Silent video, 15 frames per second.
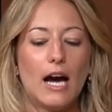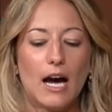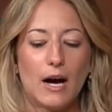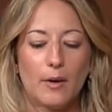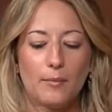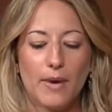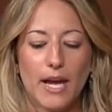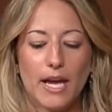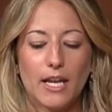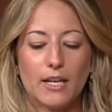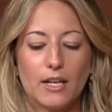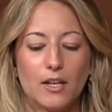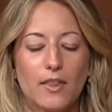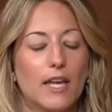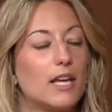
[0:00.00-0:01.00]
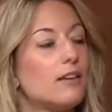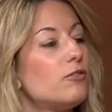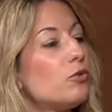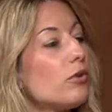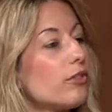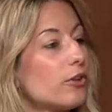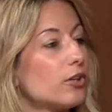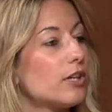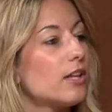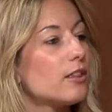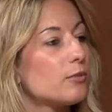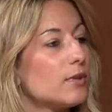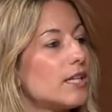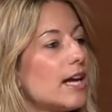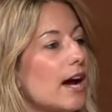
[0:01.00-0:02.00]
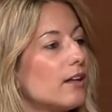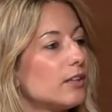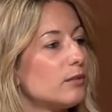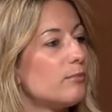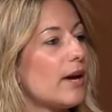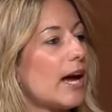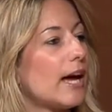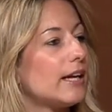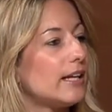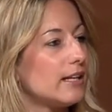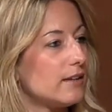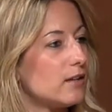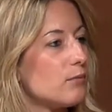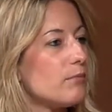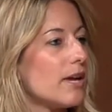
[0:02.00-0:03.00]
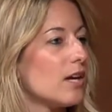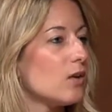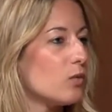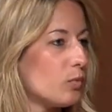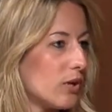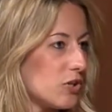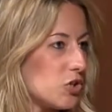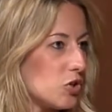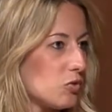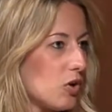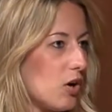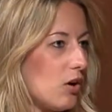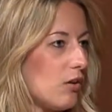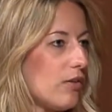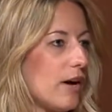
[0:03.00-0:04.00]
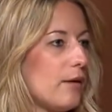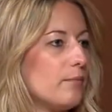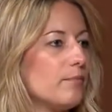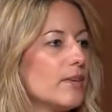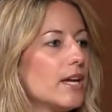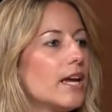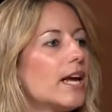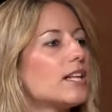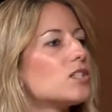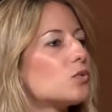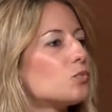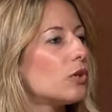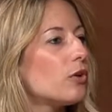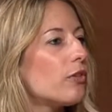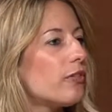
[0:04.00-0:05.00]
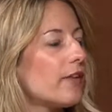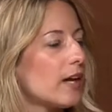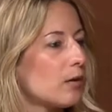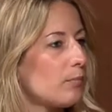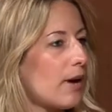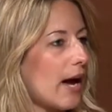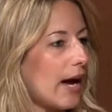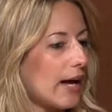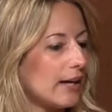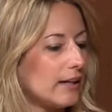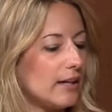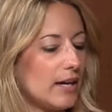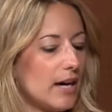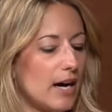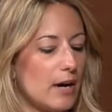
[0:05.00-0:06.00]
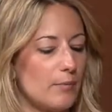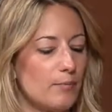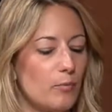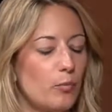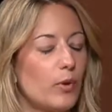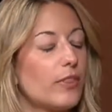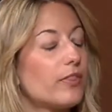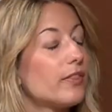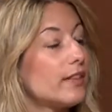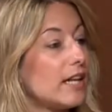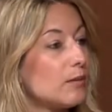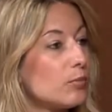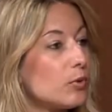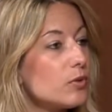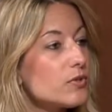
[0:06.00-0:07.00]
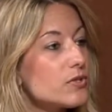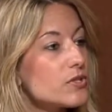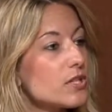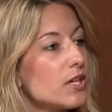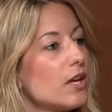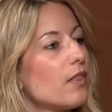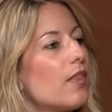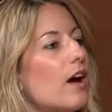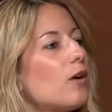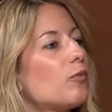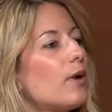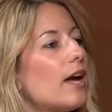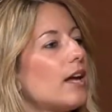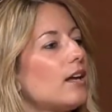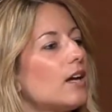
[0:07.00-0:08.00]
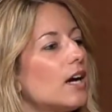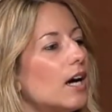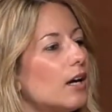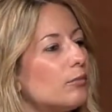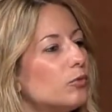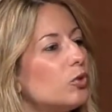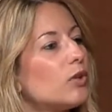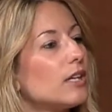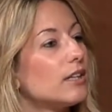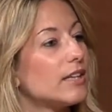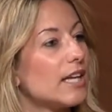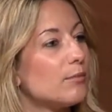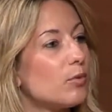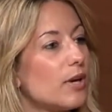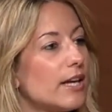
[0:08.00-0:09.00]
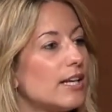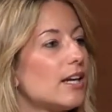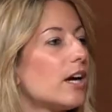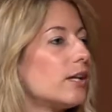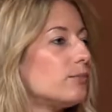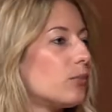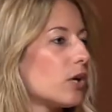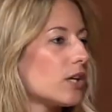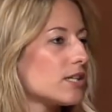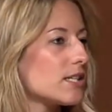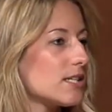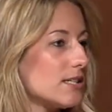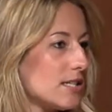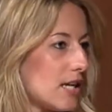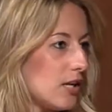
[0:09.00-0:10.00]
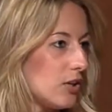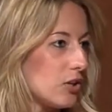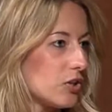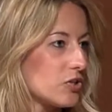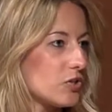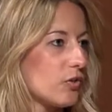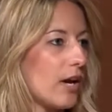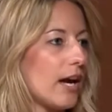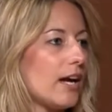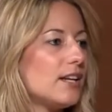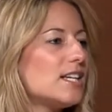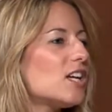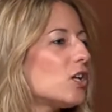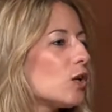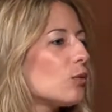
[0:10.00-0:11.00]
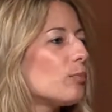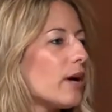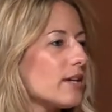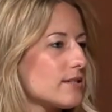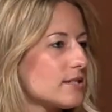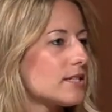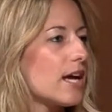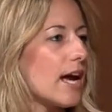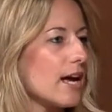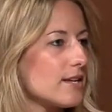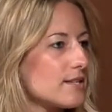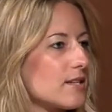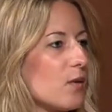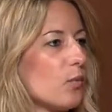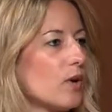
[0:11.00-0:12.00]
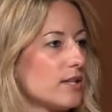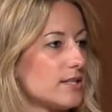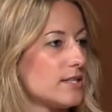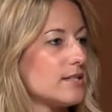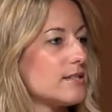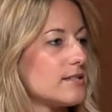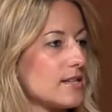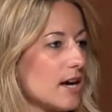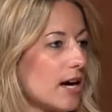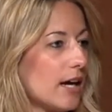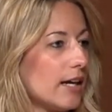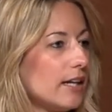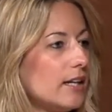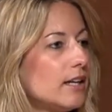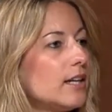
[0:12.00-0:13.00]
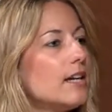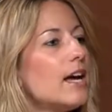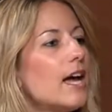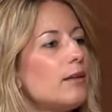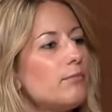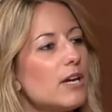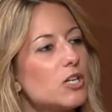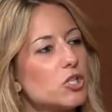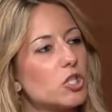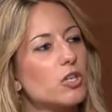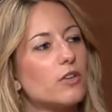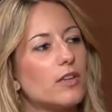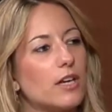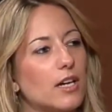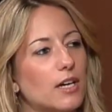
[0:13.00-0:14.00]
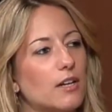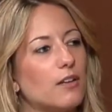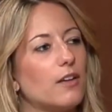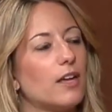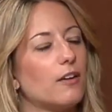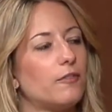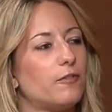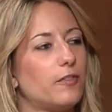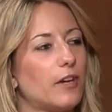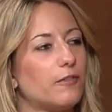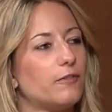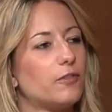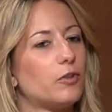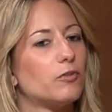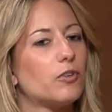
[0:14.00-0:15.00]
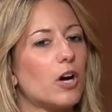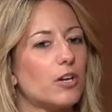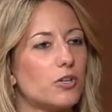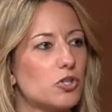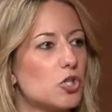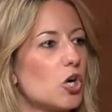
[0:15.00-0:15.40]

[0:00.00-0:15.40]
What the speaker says: And they give you a 33-gallon bag in the mail once you call them. It's a thick bag with labels. That way you can label any unmarked containers, okay? Take your best guess at what's inside, and make sure that if you've got a